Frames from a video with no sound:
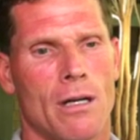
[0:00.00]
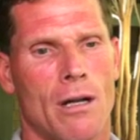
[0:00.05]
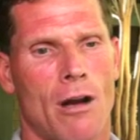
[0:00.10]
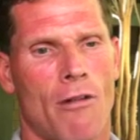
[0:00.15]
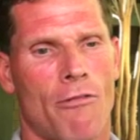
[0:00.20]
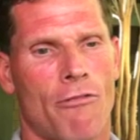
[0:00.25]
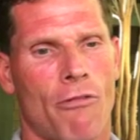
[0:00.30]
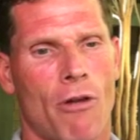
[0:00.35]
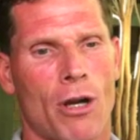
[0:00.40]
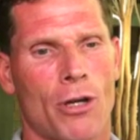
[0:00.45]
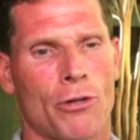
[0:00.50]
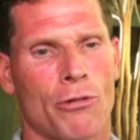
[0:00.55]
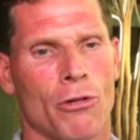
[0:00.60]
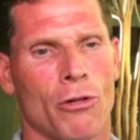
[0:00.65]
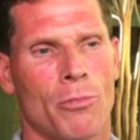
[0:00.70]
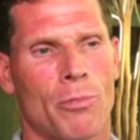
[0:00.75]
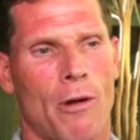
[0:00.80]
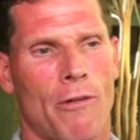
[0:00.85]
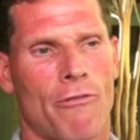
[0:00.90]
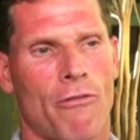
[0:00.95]
Our front
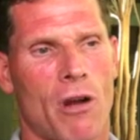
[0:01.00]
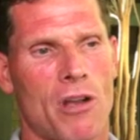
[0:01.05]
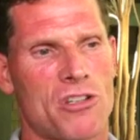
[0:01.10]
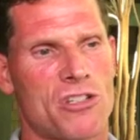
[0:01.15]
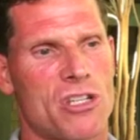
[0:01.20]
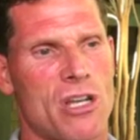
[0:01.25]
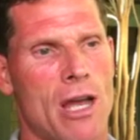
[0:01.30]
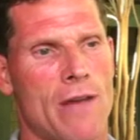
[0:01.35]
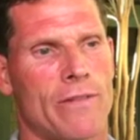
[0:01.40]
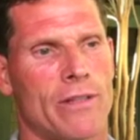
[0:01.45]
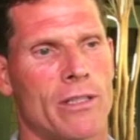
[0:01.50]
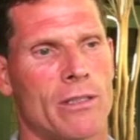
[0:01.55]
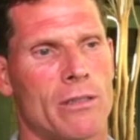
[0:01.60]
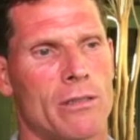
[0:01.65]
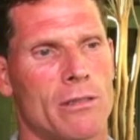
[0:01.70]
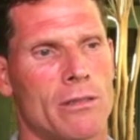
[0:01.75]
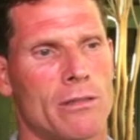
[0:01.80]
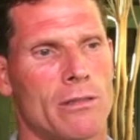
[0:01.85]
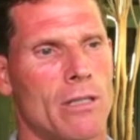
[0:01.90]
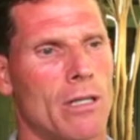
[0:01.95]
group, our front seven,
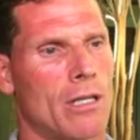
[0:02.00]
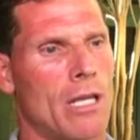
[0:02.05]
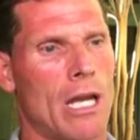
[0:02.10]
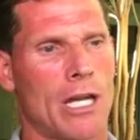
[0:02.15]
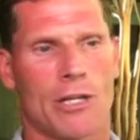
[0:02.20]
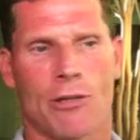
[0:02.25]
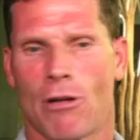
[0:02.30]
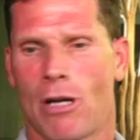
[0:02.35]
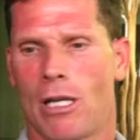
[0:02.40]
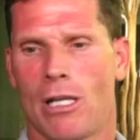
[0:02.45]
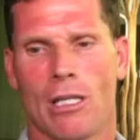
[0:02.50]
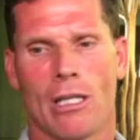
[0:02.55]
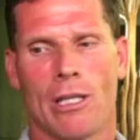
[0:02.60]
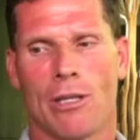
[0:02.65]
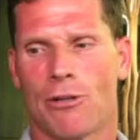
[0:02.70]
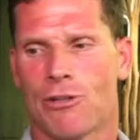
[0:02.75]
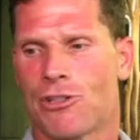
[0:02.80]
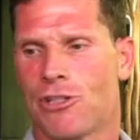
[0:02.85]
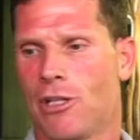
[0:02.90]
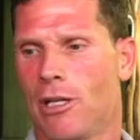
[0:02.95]
we got great
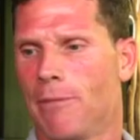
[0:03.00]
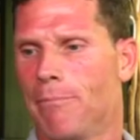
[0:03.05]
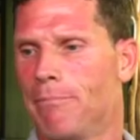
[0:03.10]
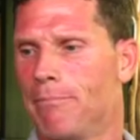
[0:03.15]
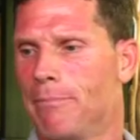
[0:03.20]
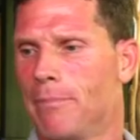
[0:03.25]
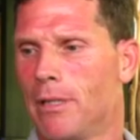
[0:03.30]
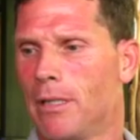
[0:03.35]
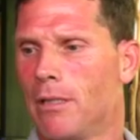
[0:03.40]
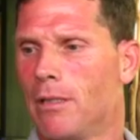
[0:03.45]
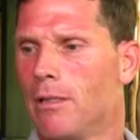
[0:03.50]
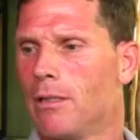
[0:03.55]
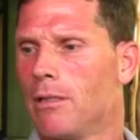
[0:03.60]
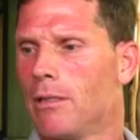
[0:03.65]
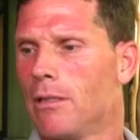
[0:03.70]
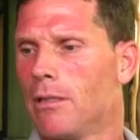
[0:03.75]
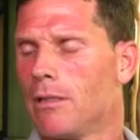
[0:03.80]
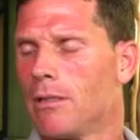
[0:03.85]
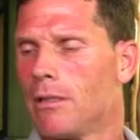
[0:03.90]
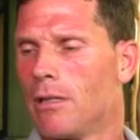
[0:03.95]
leadership
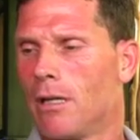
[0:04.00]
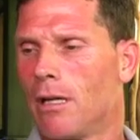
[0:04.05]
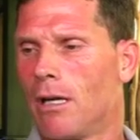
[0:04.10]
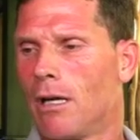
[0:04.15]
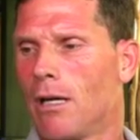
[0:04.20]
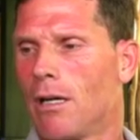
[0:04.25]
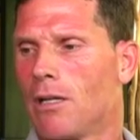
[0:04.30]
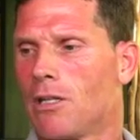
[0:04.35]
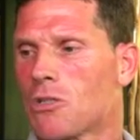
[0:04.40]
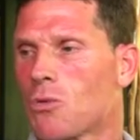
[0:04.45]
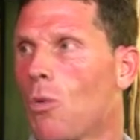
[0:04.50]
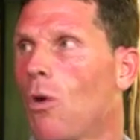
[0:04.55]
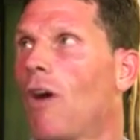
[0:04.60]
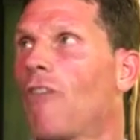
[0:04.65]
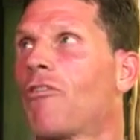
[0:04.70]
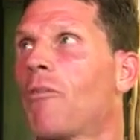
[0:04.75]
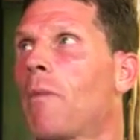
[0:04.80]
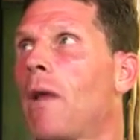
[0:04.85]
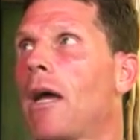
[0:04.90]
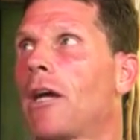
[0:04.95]
as
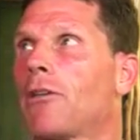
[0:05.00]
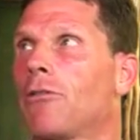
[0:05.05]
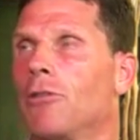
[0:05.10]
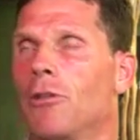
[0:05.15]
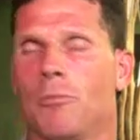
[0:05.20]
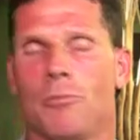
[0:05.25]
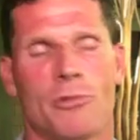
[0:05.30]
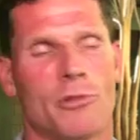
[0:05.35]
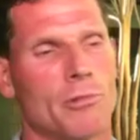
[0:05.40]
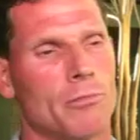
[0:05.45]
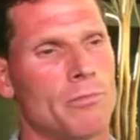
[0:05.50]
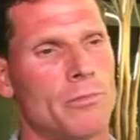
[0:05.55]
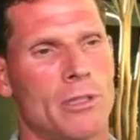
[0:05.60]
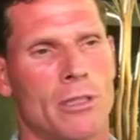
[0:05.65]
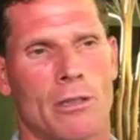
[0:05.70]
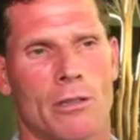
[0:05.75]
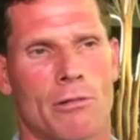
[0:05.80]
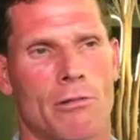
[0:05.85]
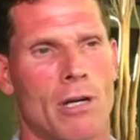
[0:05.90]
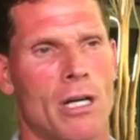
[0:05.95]
well from that group.
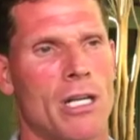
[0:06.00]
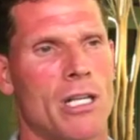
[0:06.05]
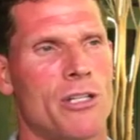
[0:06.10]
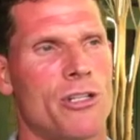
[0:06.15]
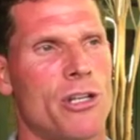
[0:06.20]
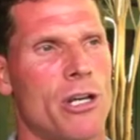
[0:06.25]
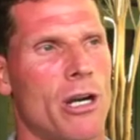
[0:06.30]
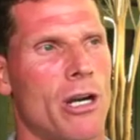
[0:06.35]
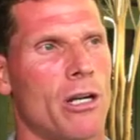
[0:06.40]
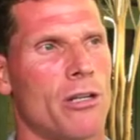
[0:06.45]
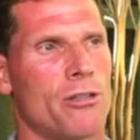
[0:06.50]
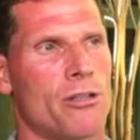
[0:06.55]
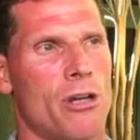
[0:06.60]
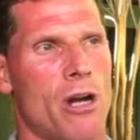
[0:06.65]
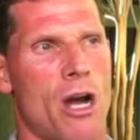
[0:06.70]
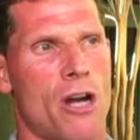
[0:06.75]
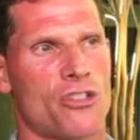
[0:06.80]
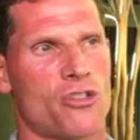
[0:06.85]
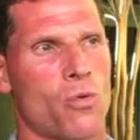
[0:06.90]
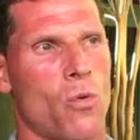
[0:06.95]
You know, Grady Jarrett,
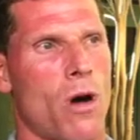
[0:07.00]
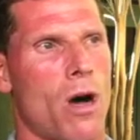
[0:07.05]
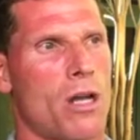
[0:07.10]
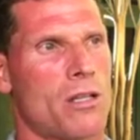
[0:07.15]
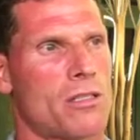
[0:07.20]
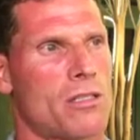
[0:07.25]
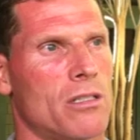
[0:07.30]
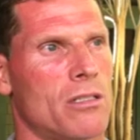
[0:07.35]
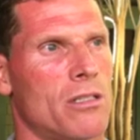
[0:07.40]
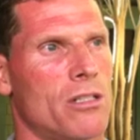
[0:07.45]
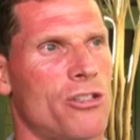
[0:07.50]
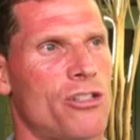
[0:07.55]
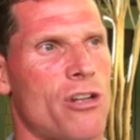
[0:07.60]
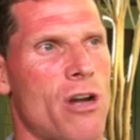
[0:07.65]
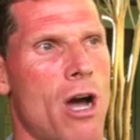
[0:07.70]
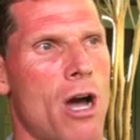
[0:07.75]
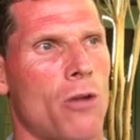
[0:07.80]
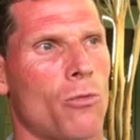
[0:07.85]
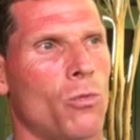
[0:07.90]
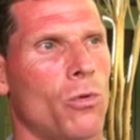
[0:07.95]
Josh Watson,
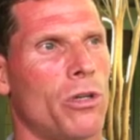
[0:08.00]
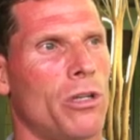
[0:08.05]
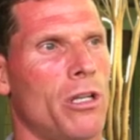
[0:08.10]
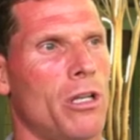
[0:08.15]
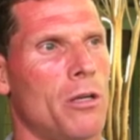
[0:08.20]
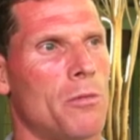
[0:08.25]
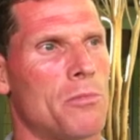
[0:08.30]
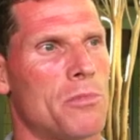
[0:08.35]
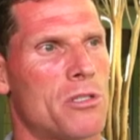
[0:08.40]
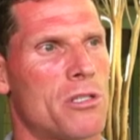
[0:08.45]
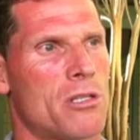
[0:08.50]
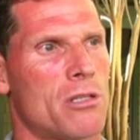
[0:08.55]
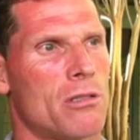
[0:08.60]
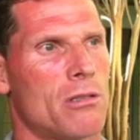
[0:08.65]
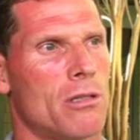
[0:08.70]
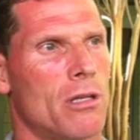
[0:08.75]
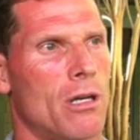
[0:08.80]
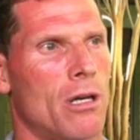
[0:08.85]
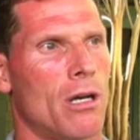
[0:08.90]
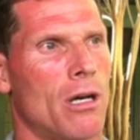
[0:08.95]
Deshaun Williams,
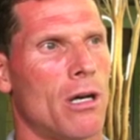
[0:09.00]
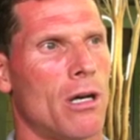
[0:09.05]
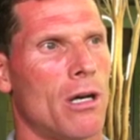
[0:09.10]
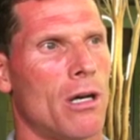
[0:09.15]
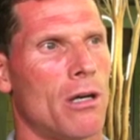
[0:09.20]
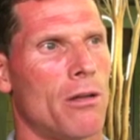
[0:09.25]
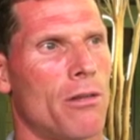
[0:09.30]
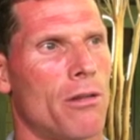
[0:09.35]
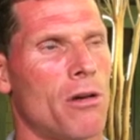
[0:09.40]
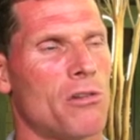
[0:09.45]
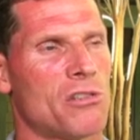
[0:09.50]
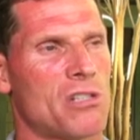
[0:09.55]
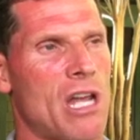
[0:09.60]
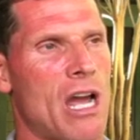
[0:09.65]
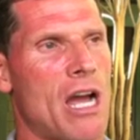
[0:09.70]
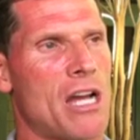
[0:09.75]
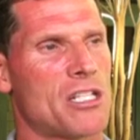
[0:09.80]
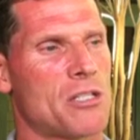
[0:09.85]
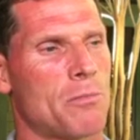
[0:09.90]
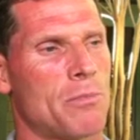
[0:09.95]
those
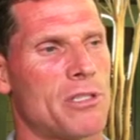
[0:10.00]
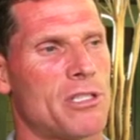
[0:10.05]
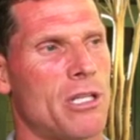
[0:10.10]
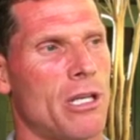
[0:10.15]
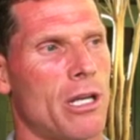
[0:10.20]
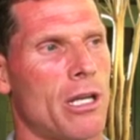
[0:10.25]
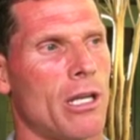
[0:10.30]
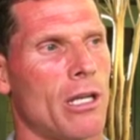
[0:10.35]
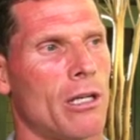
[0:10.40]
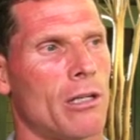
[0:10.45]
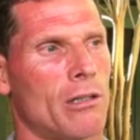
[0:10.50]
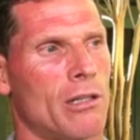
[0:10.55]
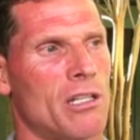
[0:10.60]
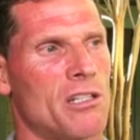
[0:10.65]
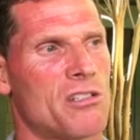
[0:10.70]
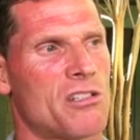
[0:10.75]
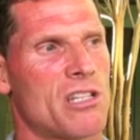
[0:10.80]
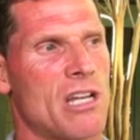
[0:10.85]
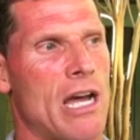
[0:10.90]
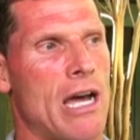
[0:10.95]
guys in particular
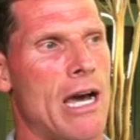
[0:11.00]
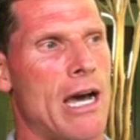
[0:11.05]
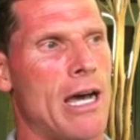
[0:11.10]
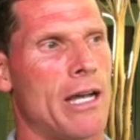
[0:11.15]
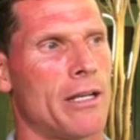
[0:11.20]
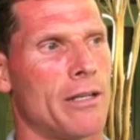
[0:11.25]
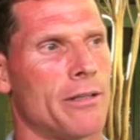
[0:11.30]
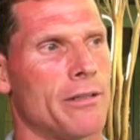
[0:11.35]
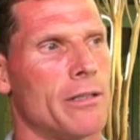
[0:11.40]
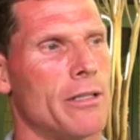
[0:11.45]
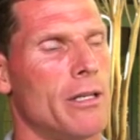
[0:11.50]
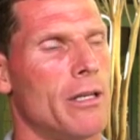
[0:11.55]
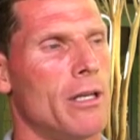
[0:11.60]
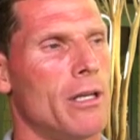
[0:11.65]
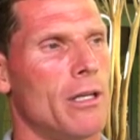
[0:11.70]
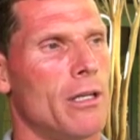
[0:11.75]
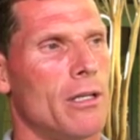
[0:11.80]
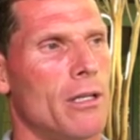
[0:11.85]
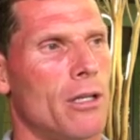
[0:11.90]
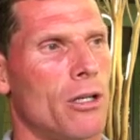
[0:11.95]
inside, and
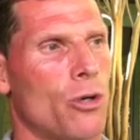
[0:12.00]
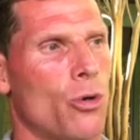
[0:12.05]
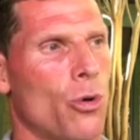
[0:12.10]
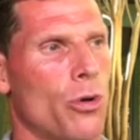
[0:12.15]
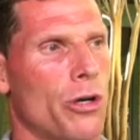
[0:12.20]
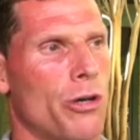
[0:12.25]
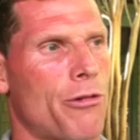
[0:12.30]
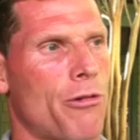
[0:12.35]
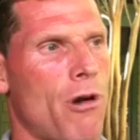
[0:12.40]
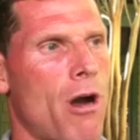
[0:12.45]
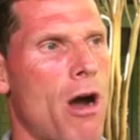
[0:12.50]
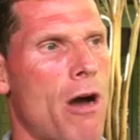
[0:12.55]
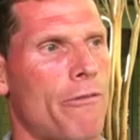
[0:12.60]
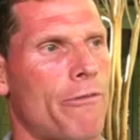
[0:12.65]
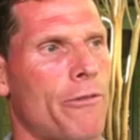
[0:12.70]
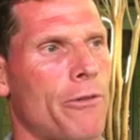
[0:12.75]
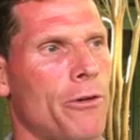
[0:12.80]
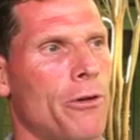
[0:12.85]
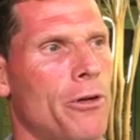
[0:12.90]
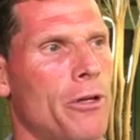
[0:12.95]
Corey
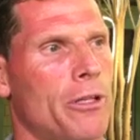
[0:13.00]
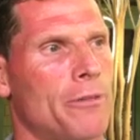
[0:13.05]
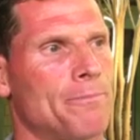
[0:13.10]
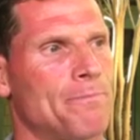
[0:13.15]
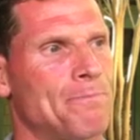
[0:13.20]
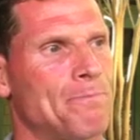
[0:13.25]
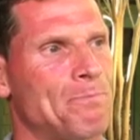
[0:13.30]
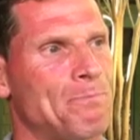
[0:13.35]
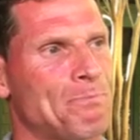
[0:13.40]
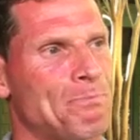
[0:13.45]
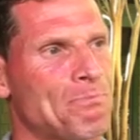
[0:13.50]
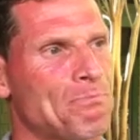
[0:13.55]
Crawford, and